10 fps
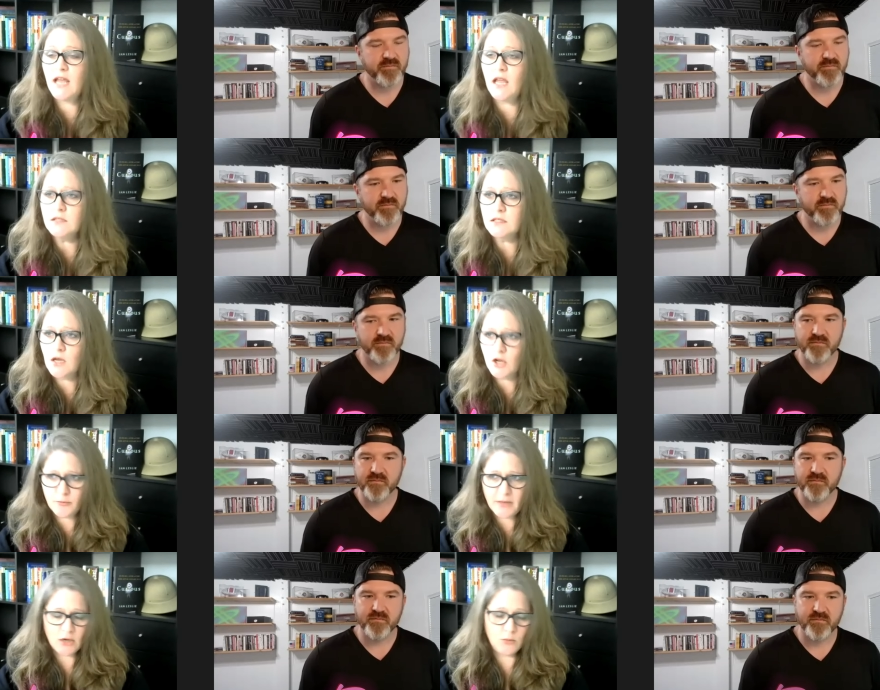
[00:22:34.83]
Speaker 1: hates talk
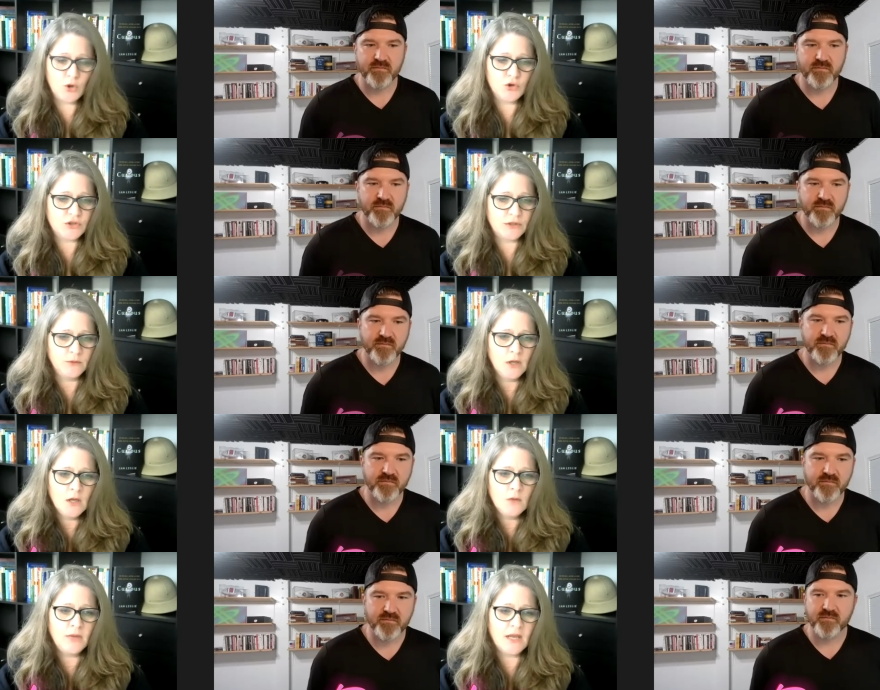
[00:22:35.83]
about emotion
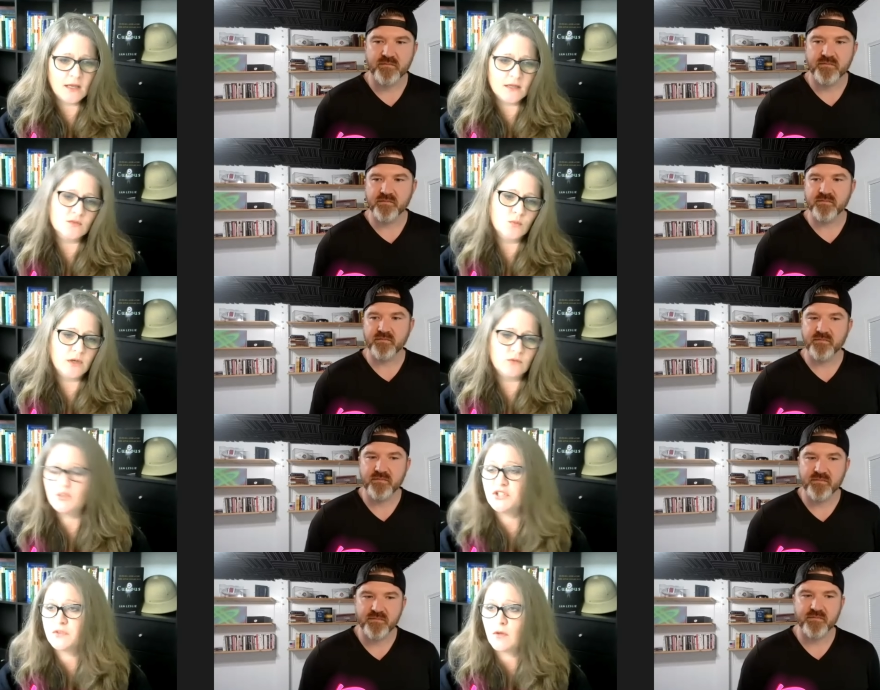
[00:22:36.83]
because we we
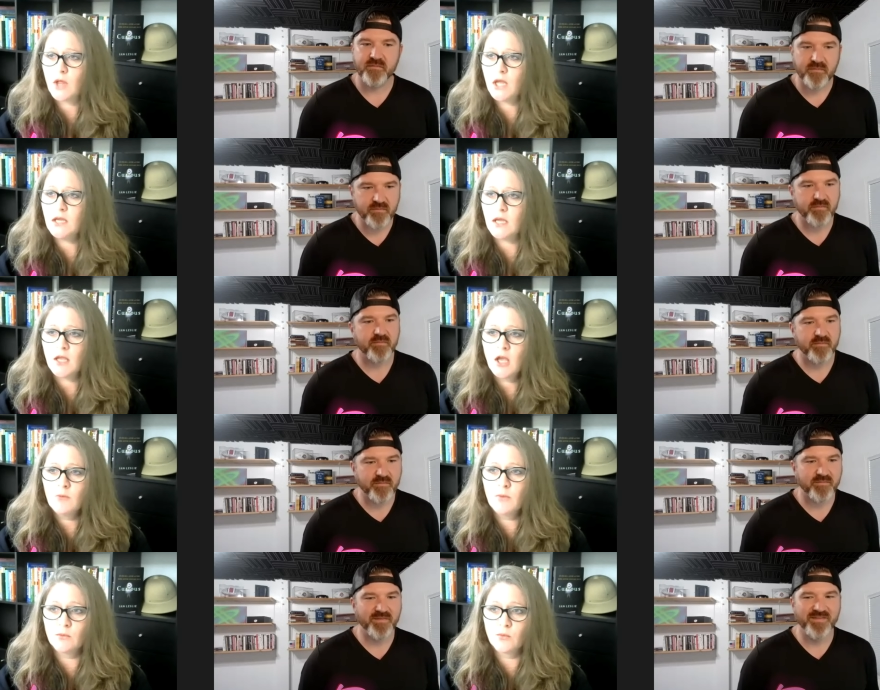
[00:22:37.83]
just don't like it.
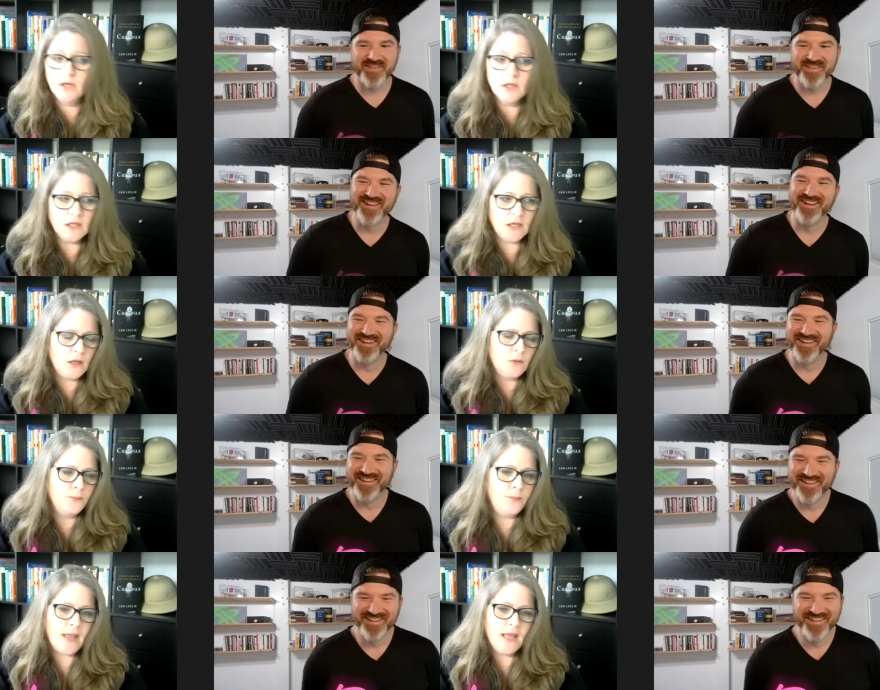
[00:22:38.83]
But really,
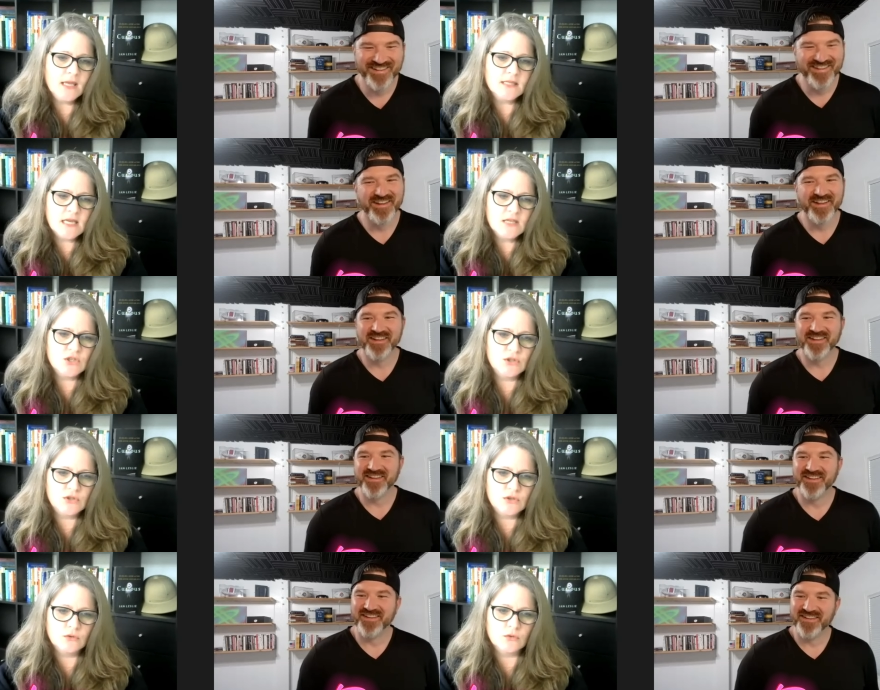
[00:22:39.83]
paying attention
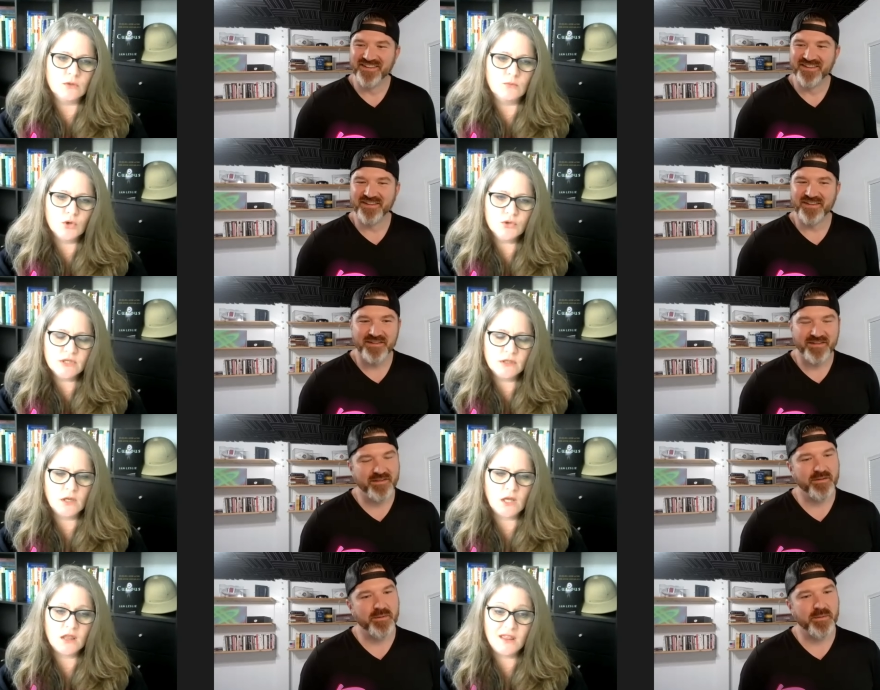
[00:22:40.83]
to
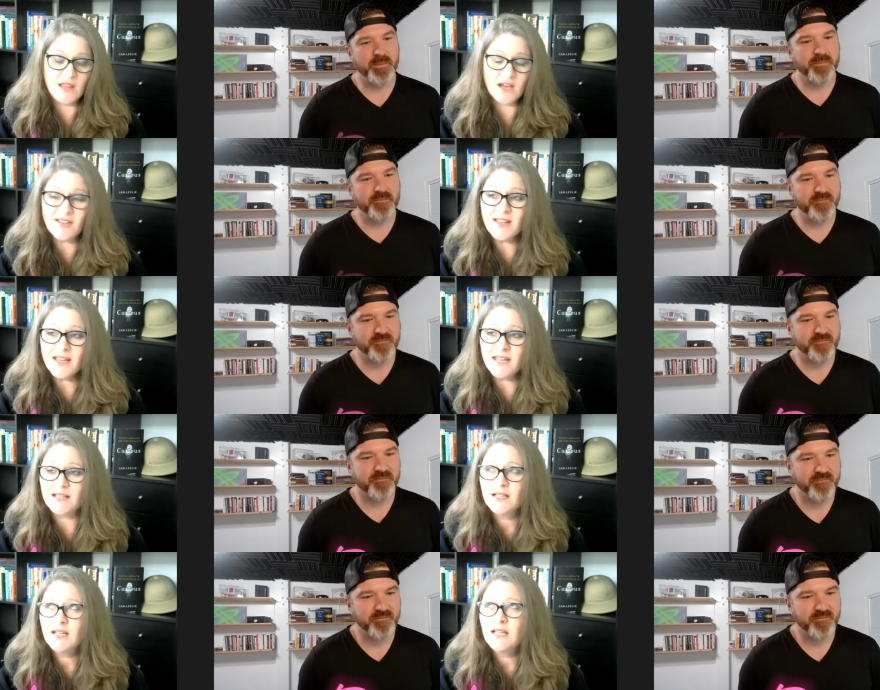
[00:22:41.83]
emotion, they're like
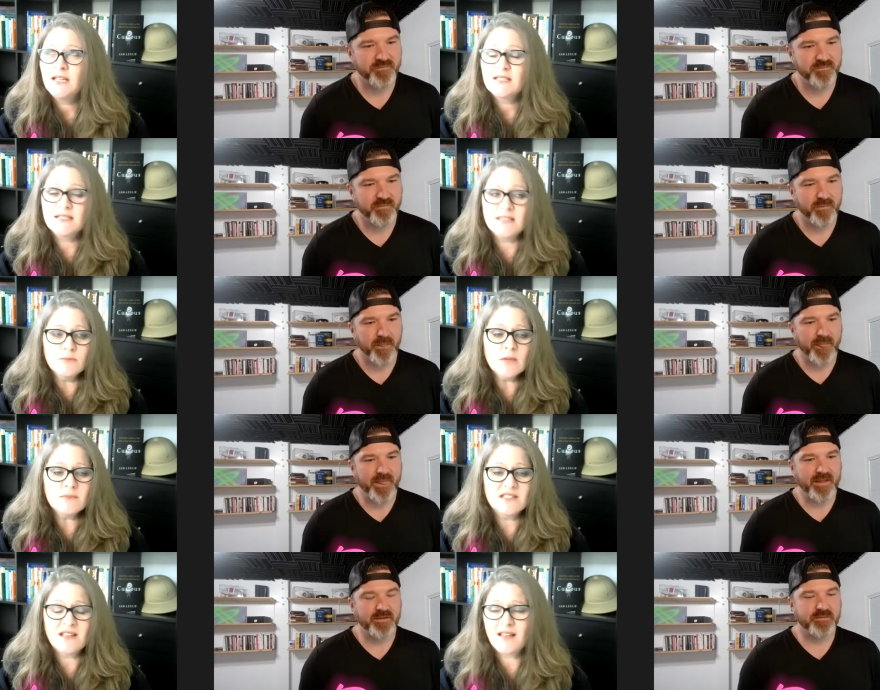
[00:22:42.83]

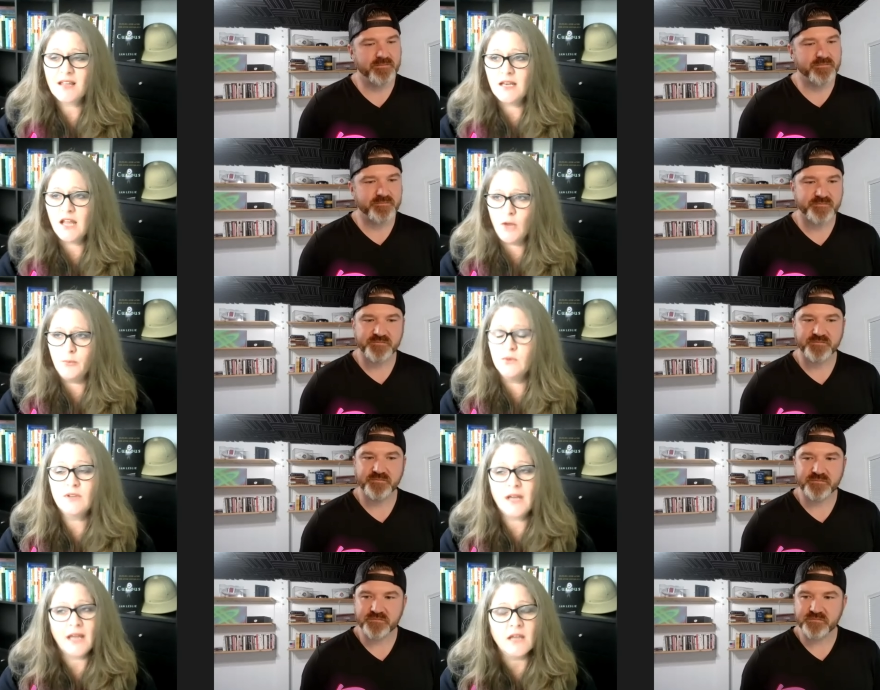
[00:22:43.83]
symptoms that can help you
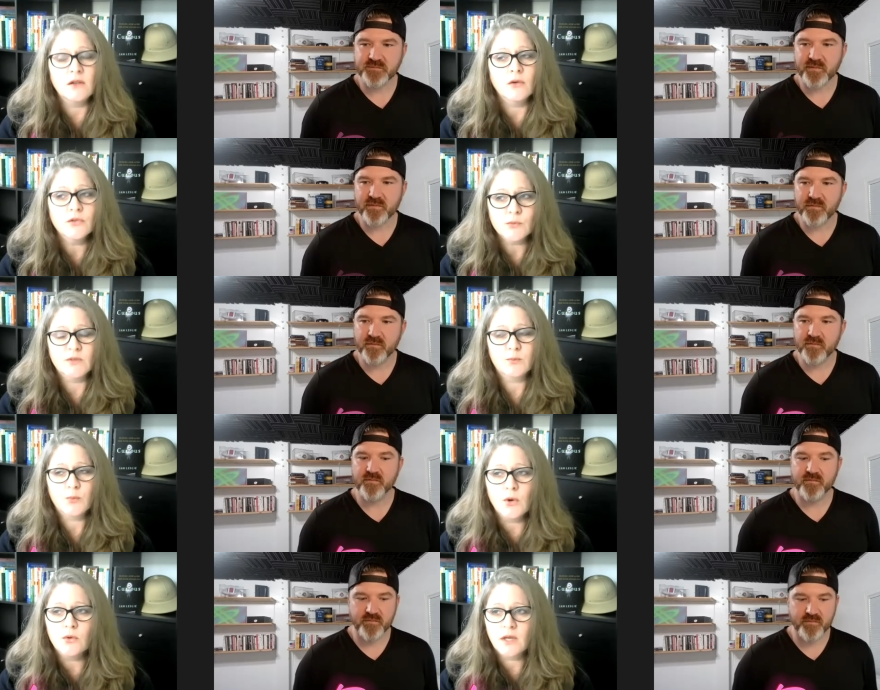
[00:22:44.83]
diagnose what's
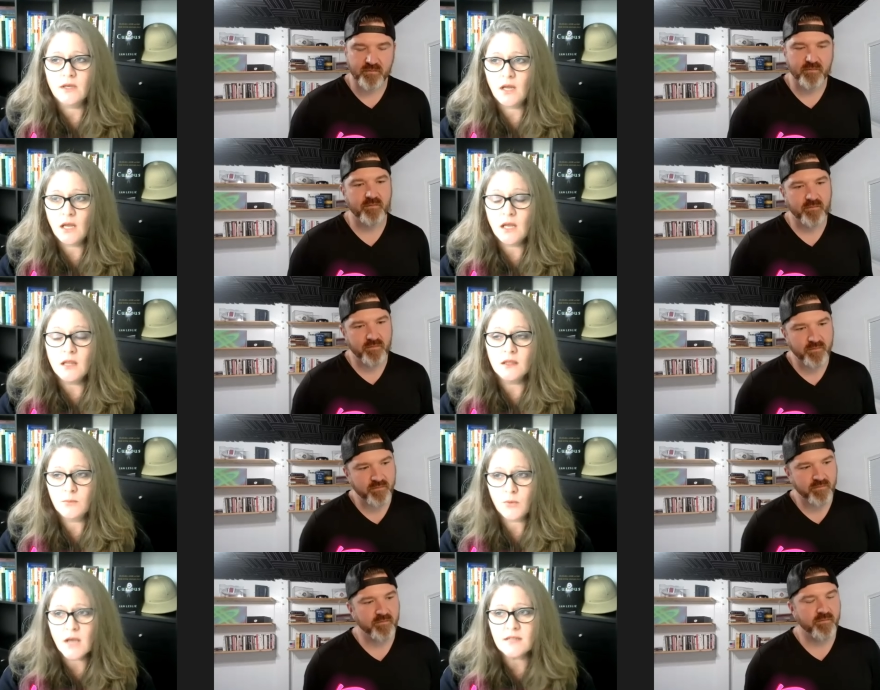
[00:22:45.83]
broken in the
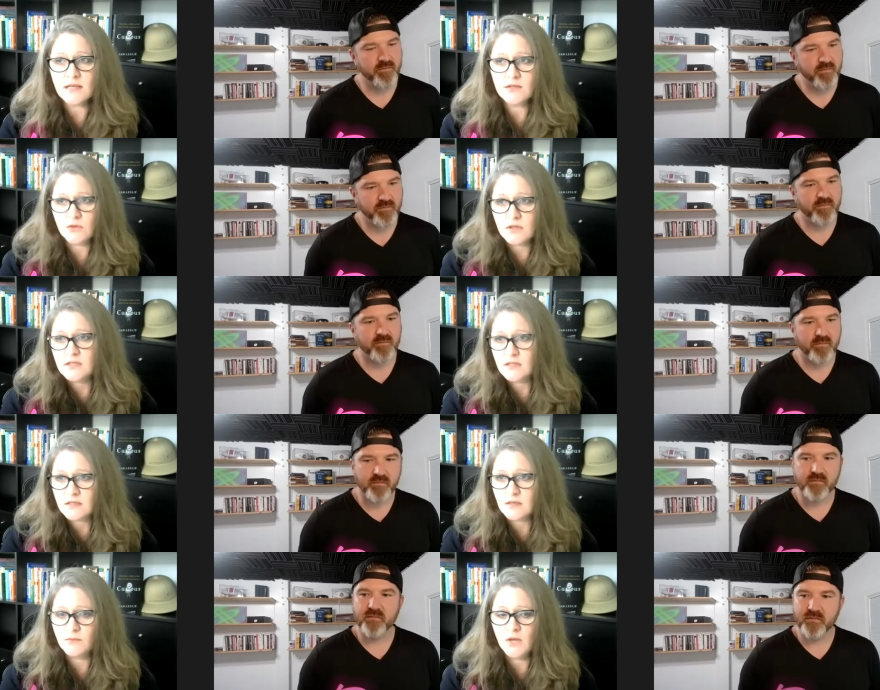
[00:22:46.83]
process or the
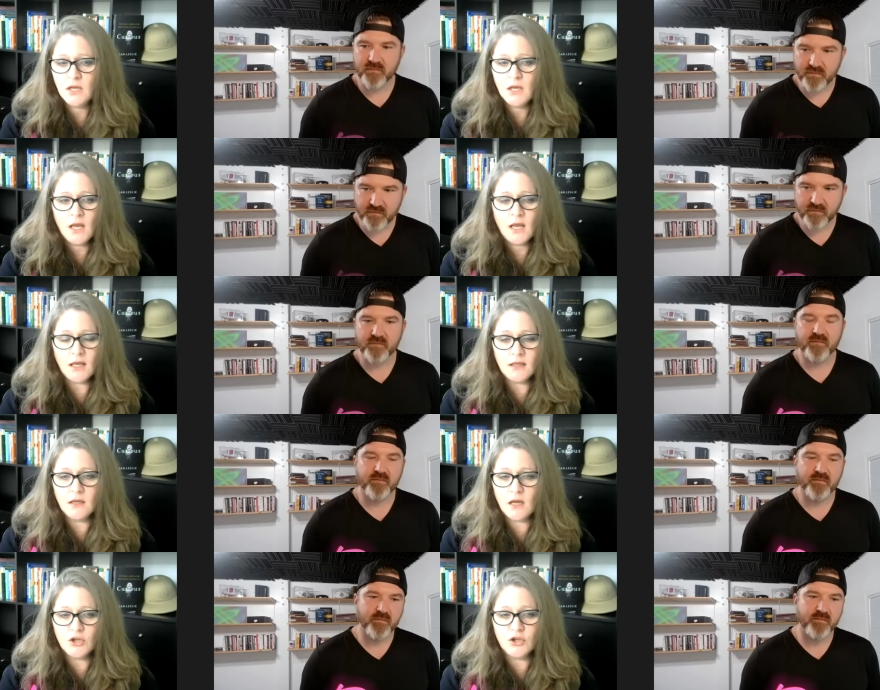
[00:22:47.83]
system.
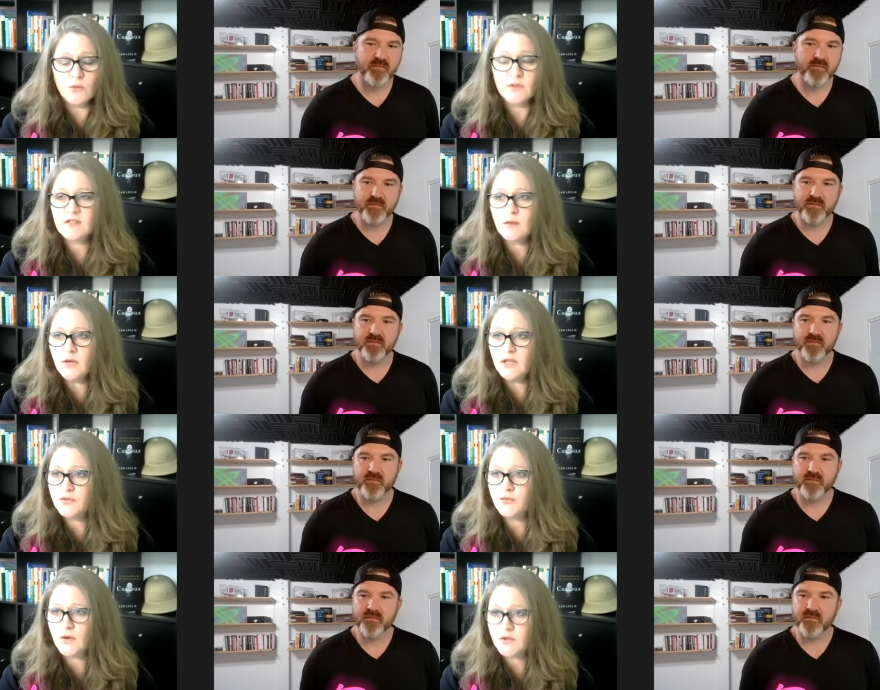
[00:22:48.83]
And you know, when somebody's
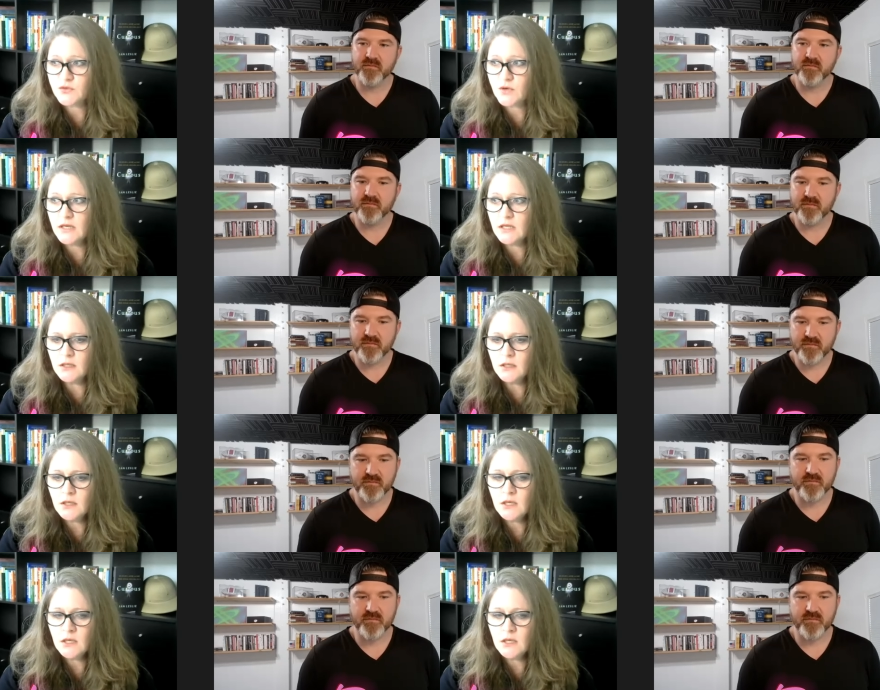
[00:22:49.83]
frustrated,